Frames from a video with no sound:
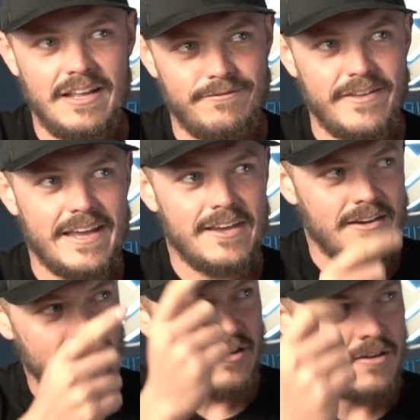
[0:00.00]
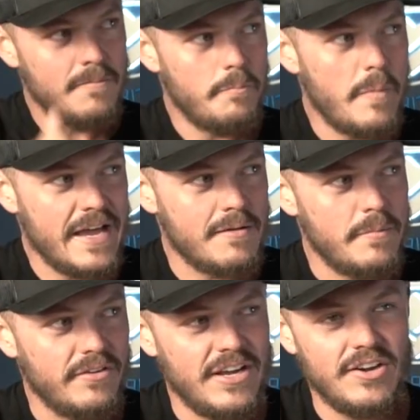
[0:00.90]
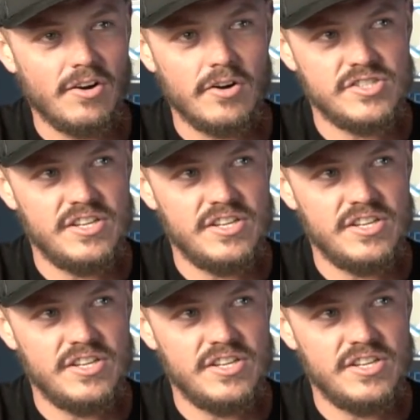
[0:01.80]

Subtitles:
If they could make $1 million a